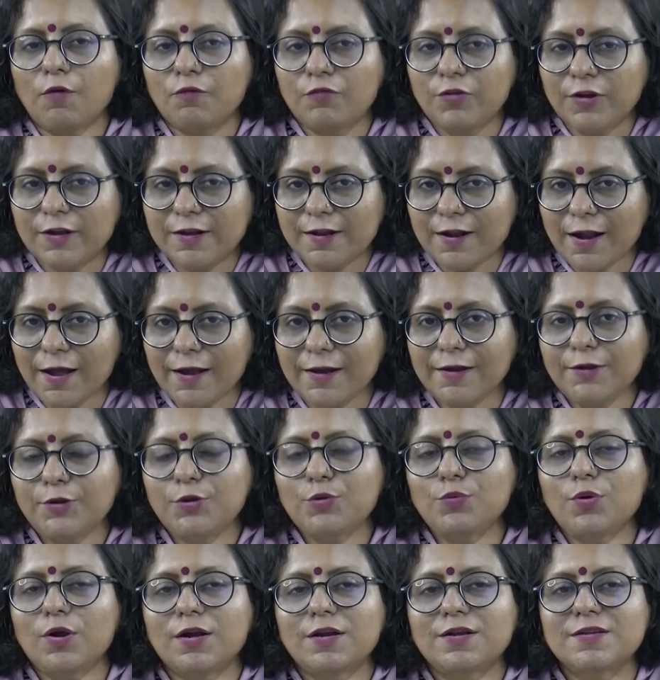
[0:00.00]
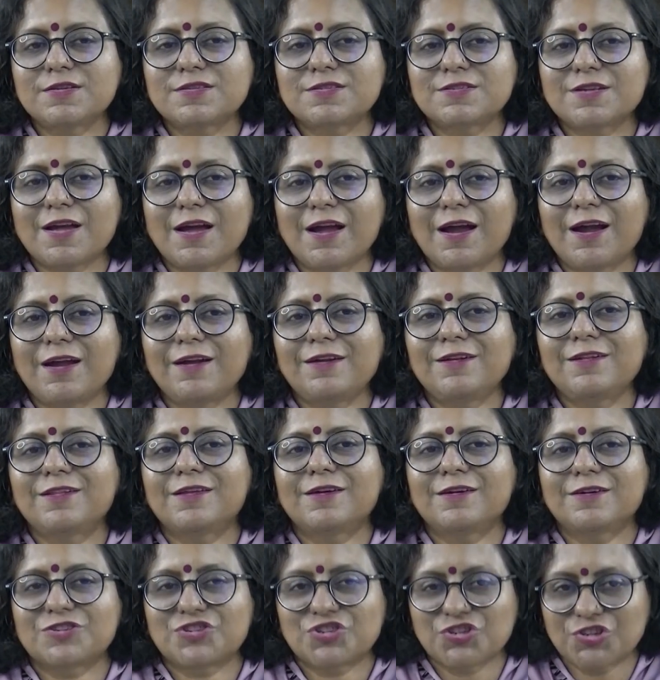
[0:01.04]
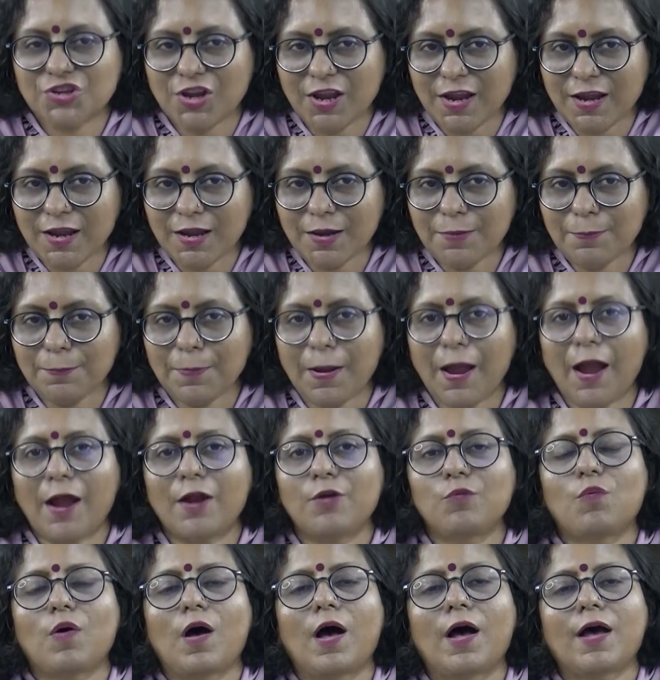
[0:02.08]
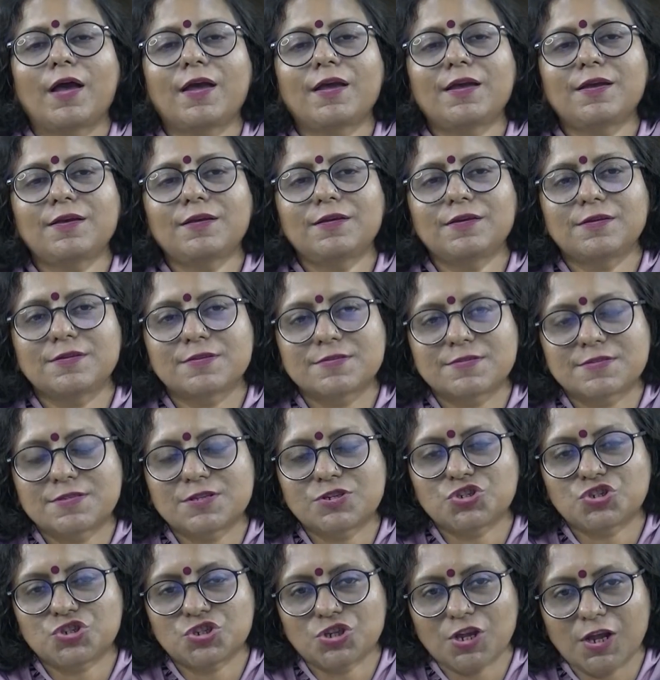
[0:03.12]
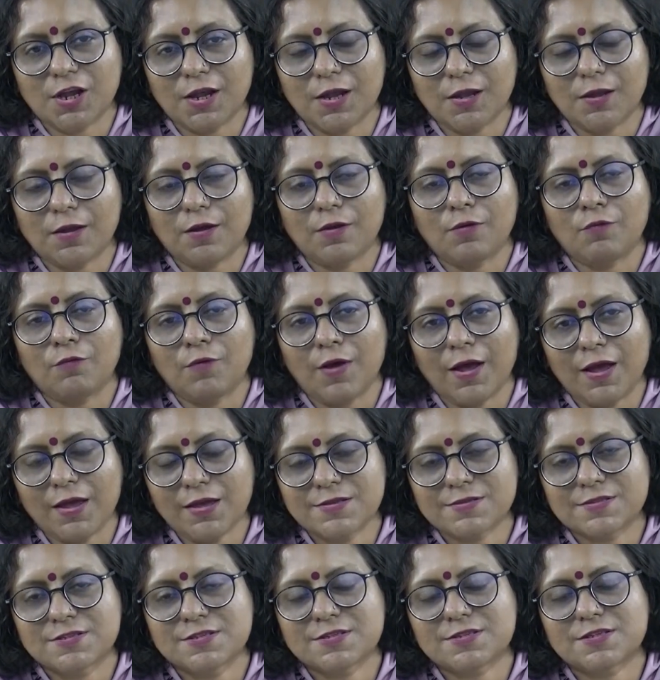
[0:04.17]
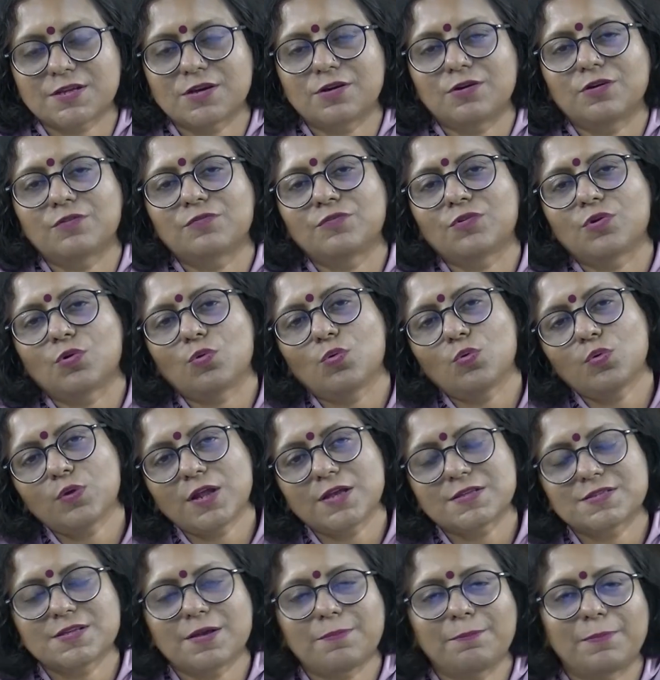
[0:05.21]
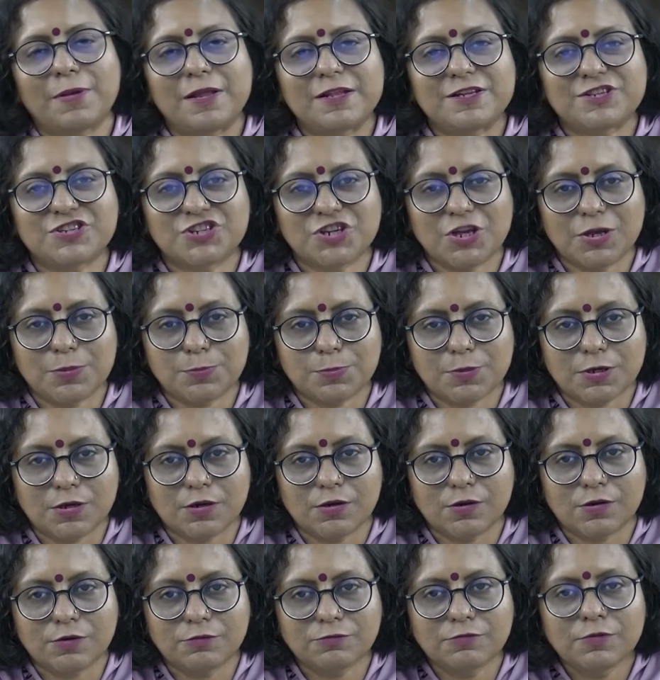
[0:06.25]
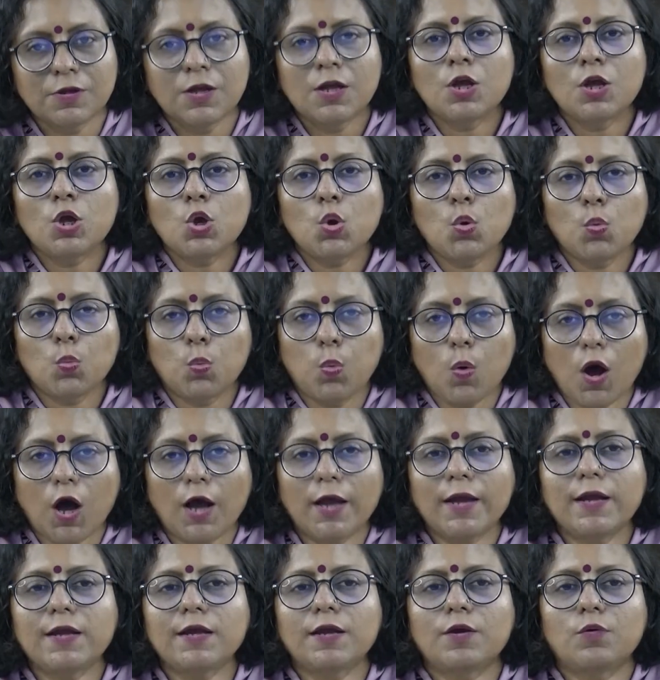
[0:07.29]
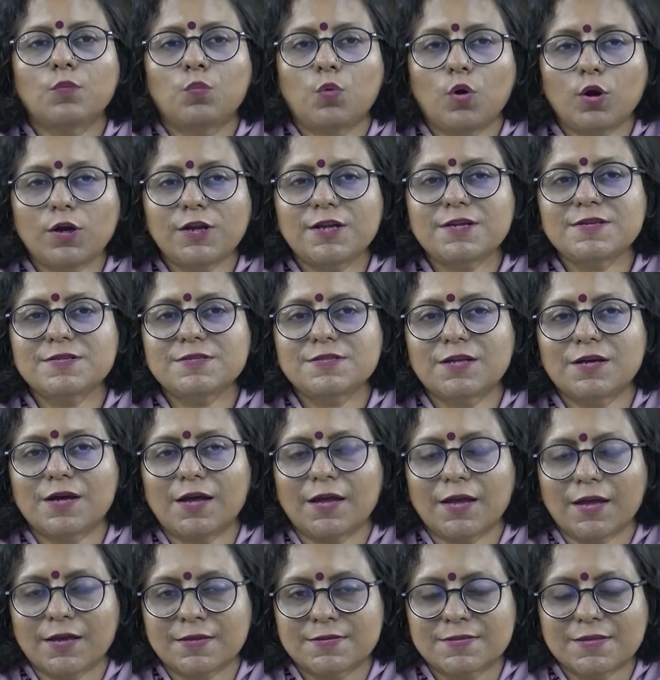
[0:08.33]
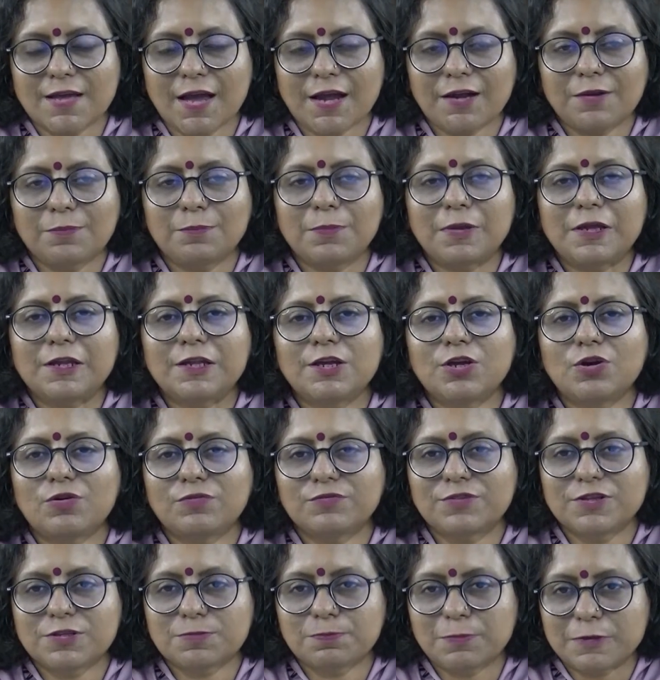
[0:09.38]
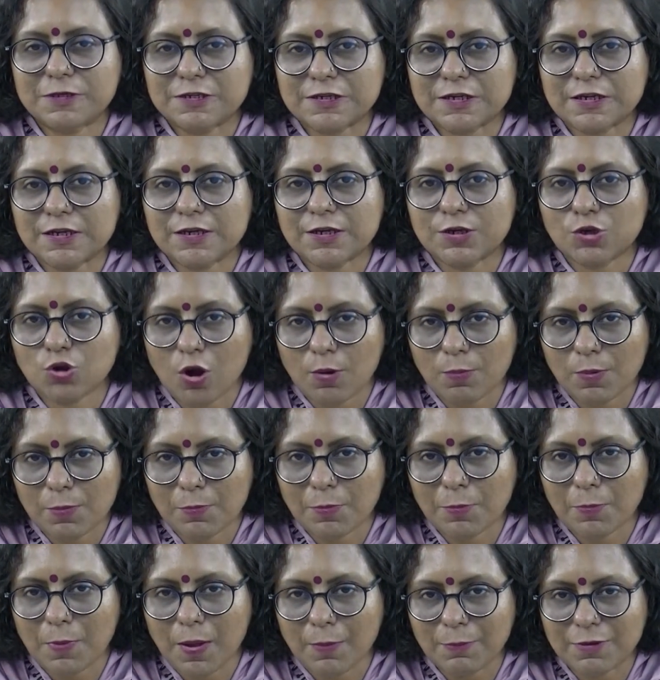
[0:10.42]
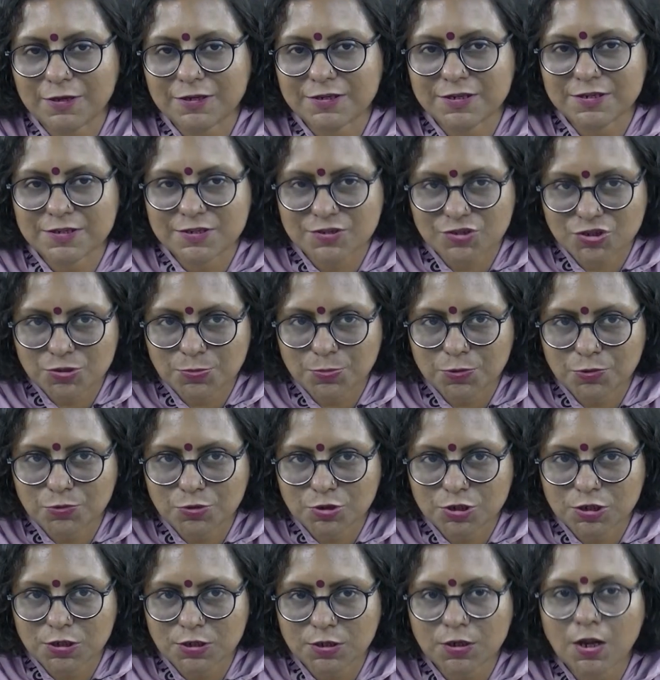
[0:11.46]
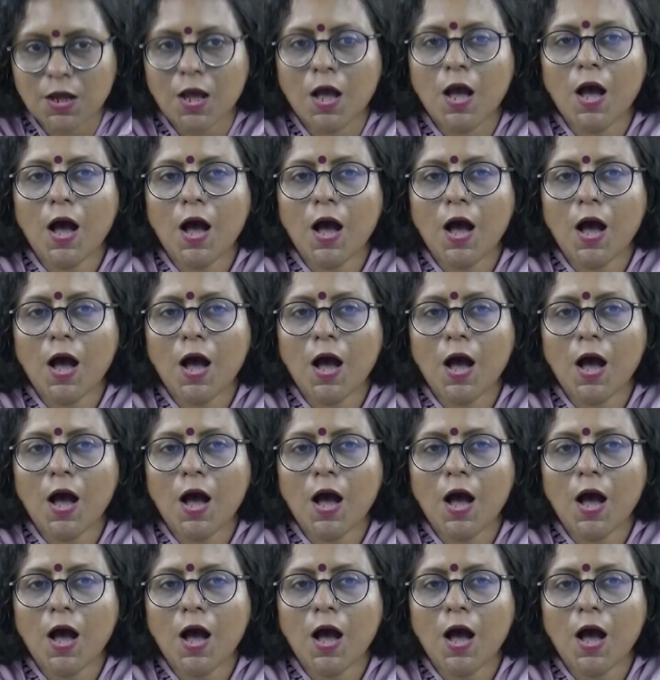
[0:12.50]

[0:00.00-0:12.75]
We tried to understand the shape and why is this curve known as a bell-shaped curve. What is the exact meaning of this particular normal probability distribution?